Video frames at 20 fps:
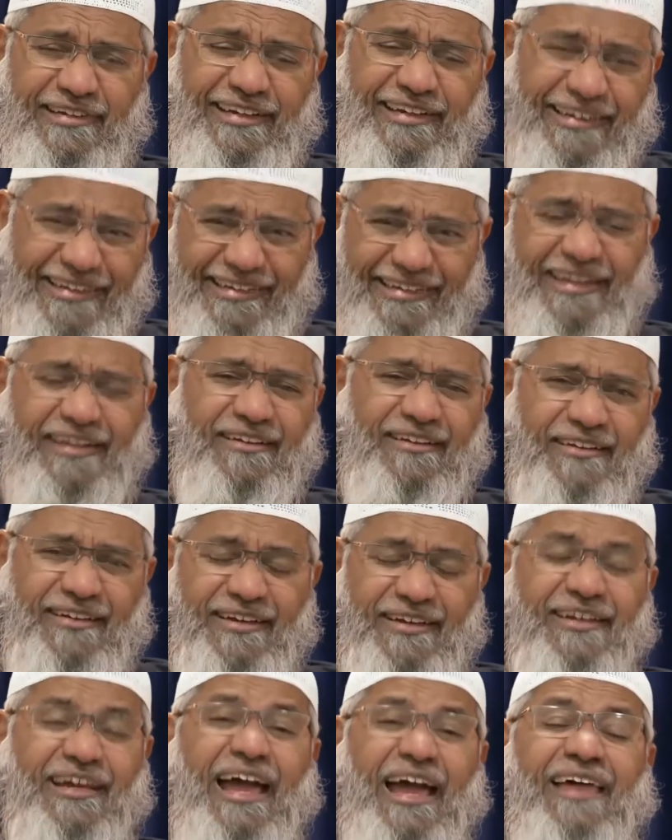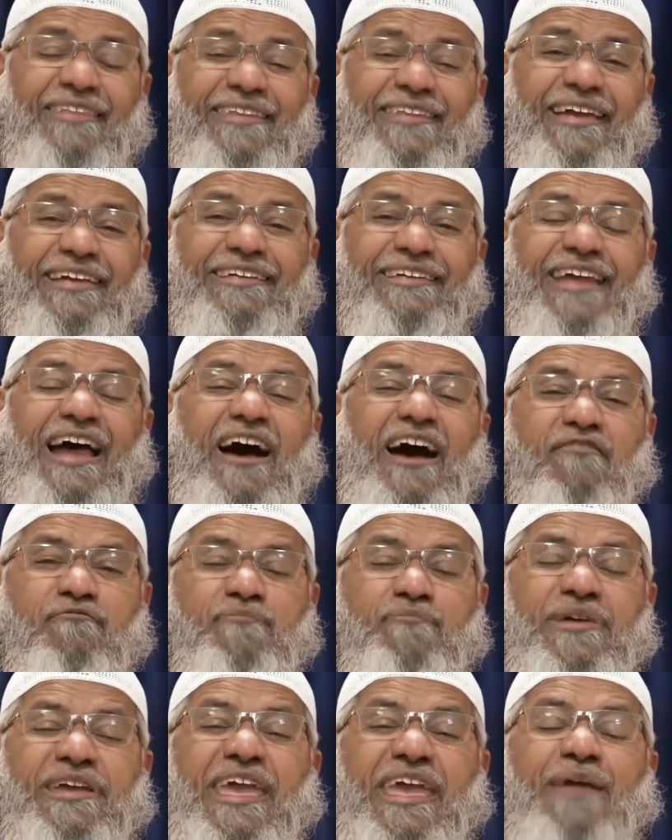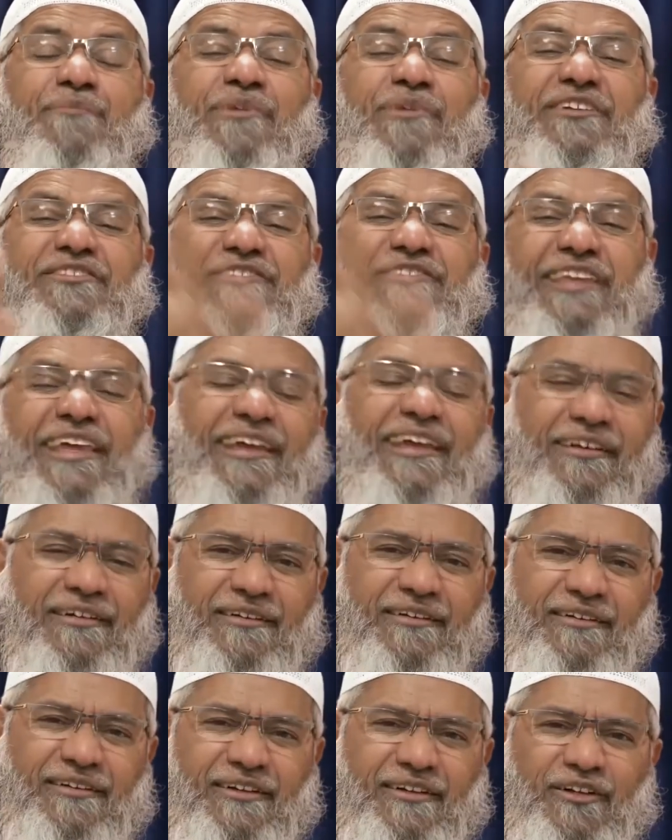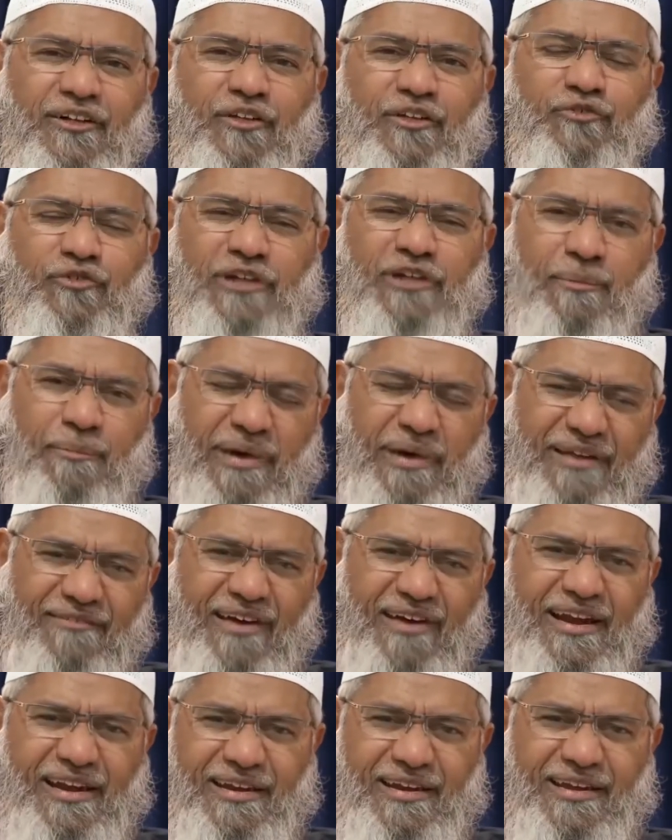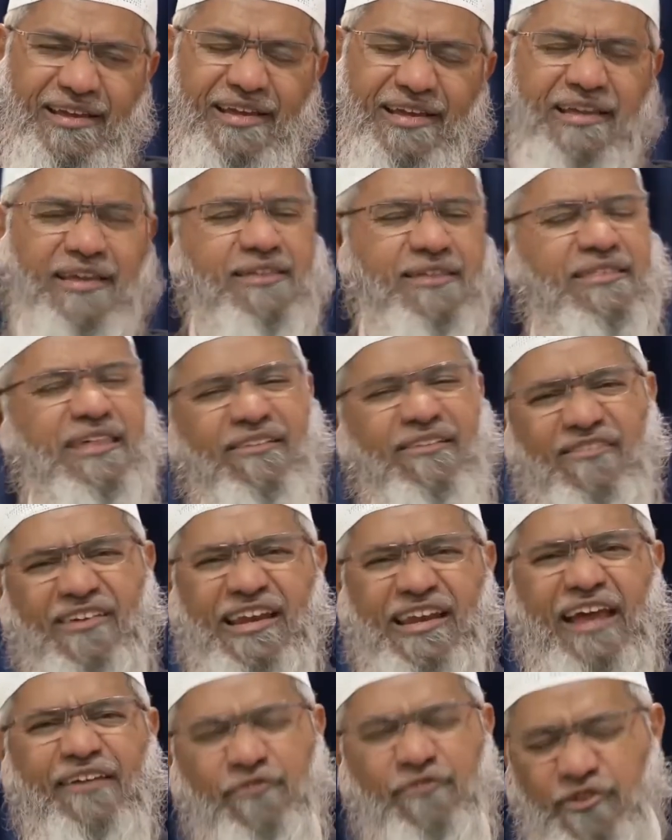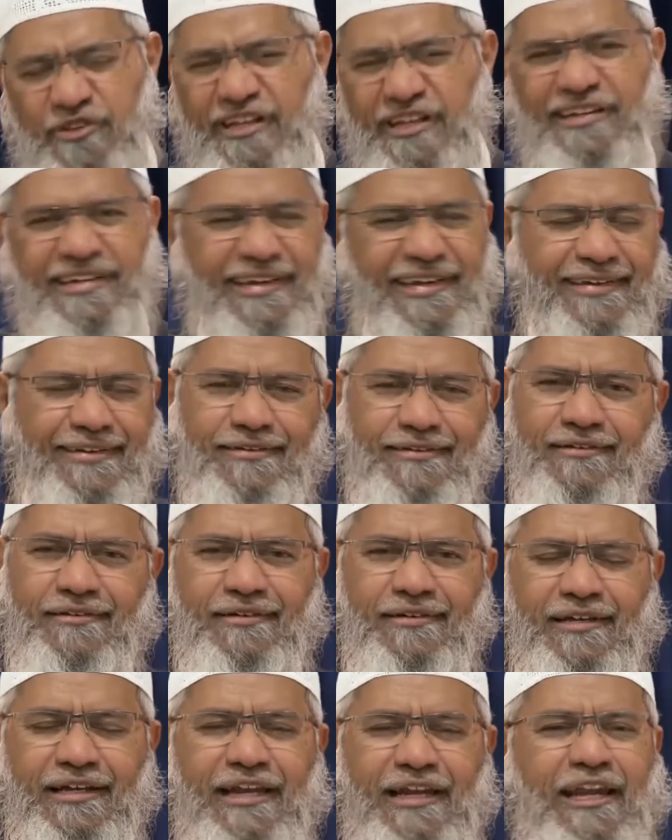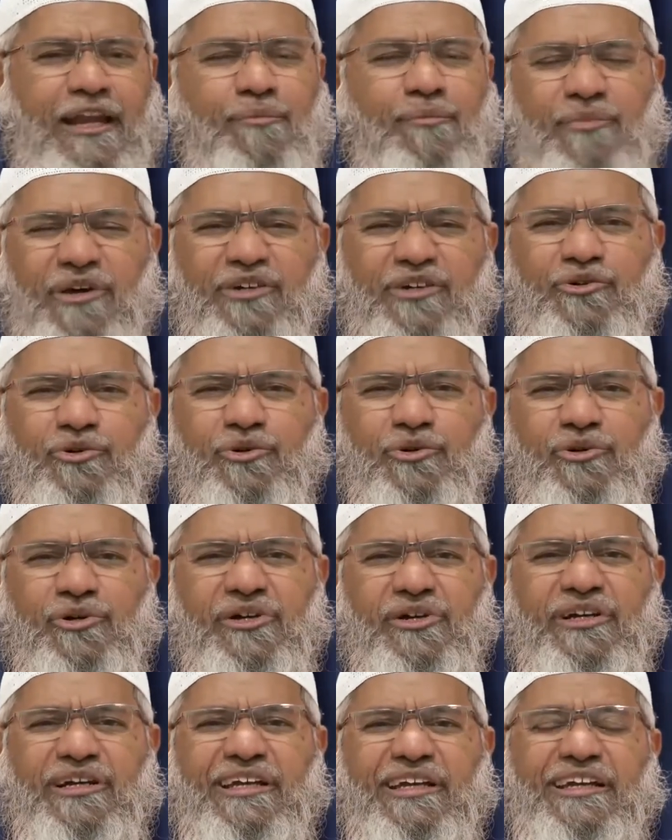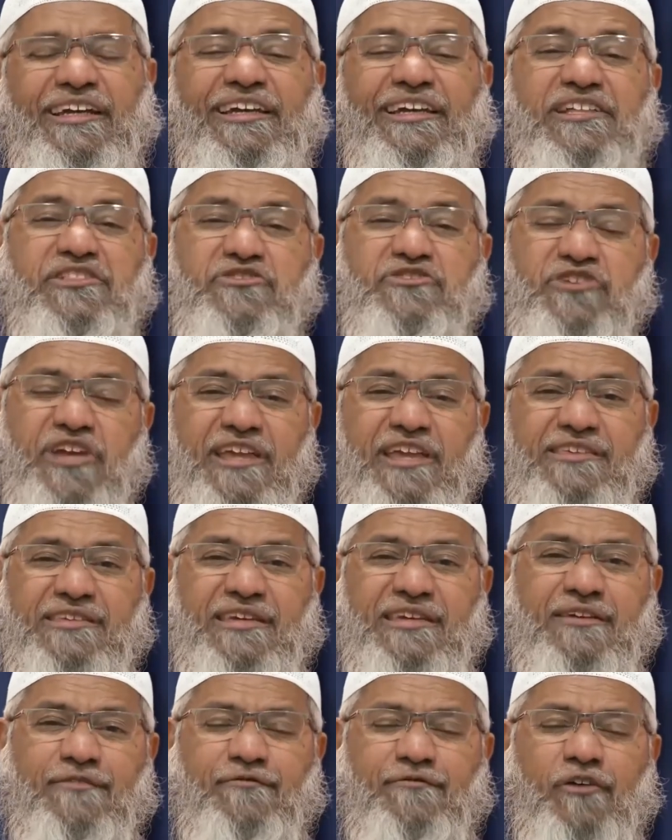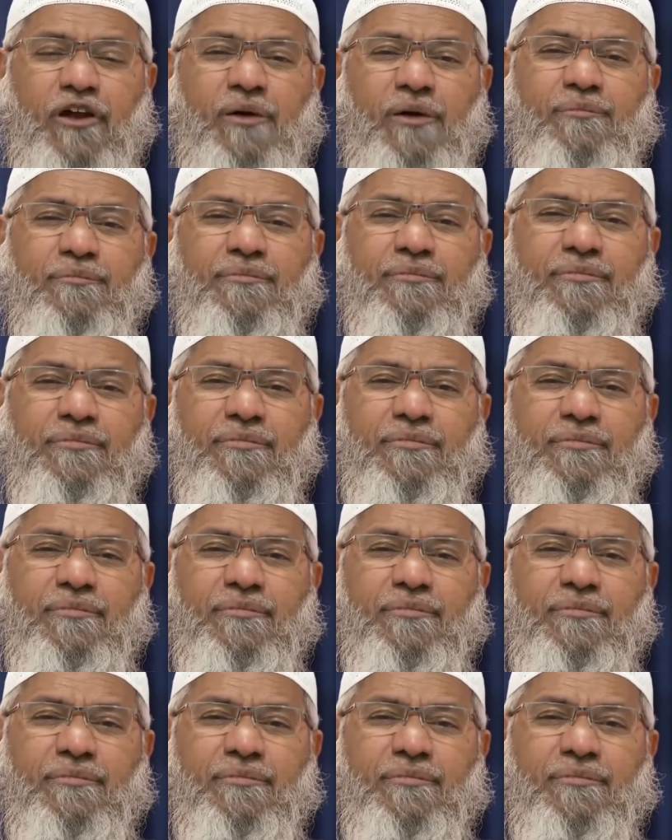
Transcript: his stick, and the staff became a snake. So number one, he is giving life to the stick. Number two, he is changing from